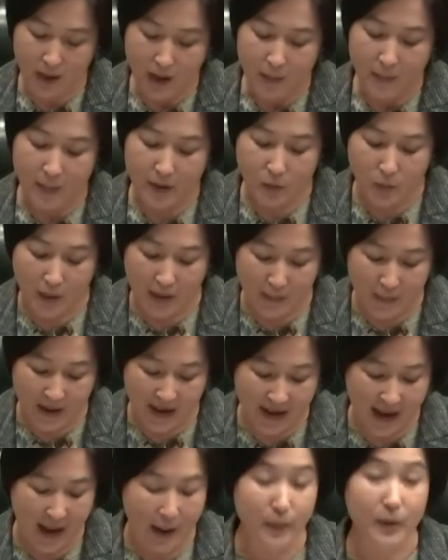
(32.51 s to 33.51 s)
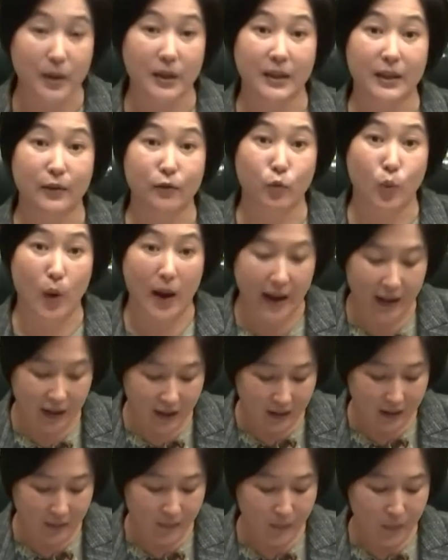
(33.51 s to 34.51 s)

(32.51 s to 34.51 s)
between being able to live well